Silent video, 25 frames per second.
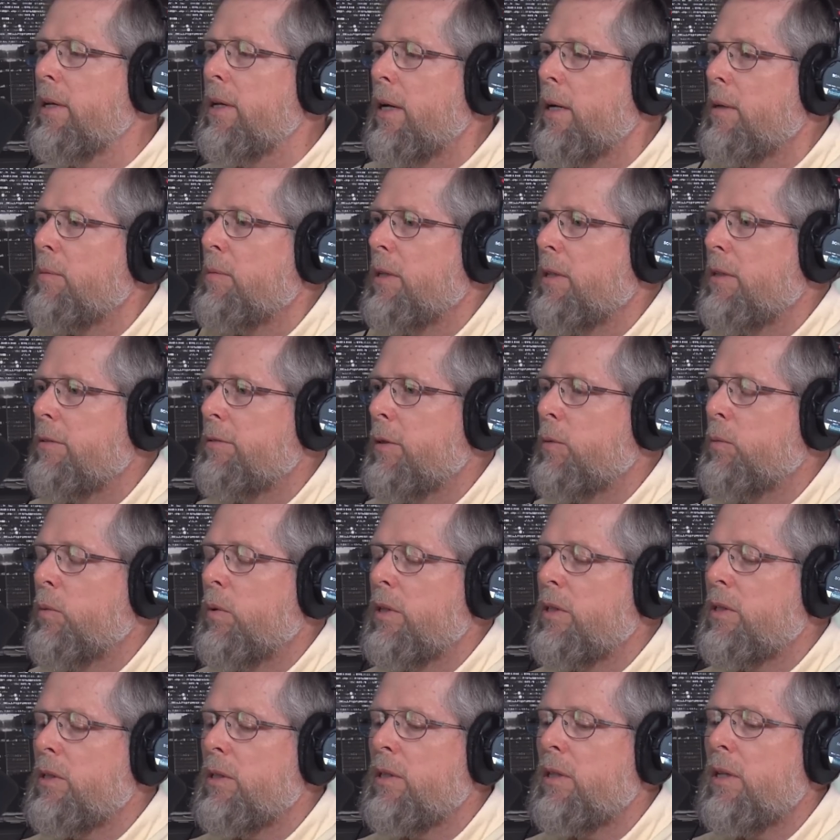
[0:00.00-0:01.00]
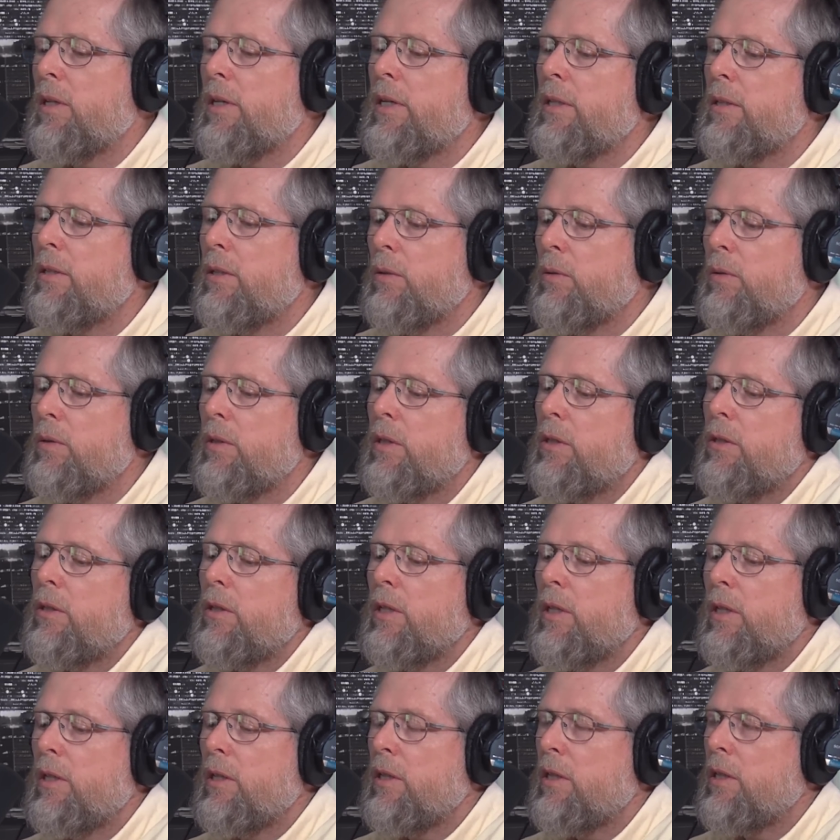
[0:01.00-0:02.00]
I mean, if it wasn't like the only
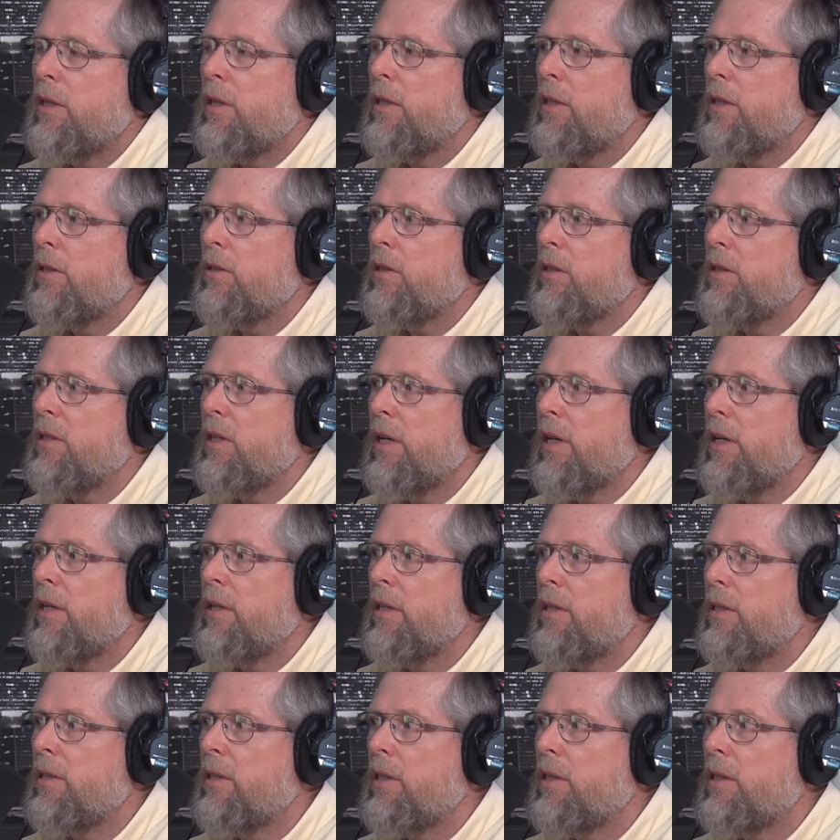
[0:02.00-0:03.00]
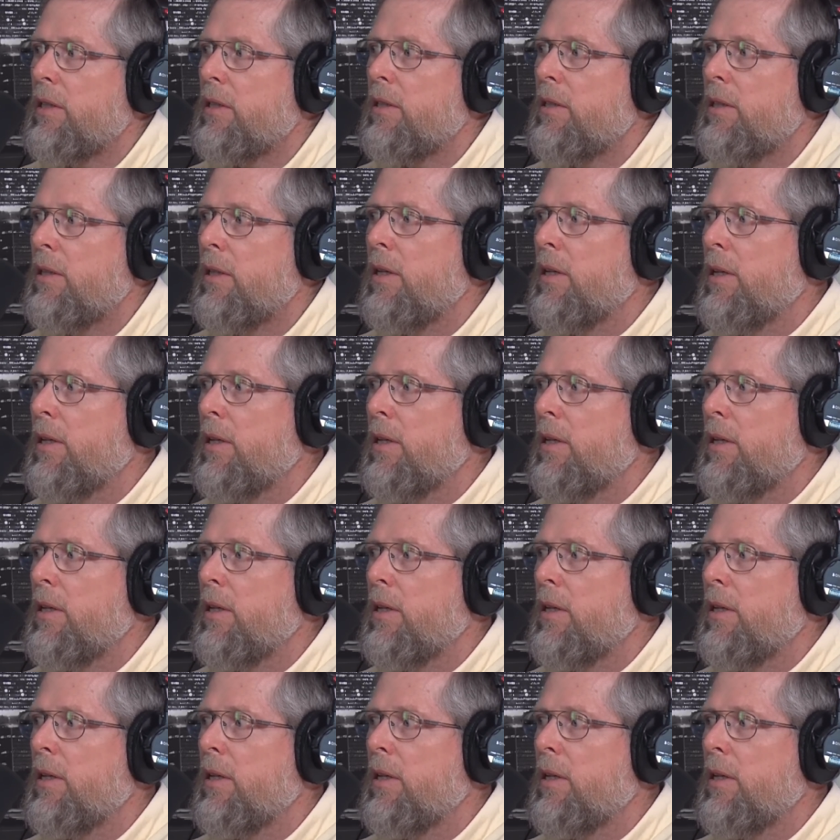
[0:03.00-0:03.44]
good Indian is a dead Indian,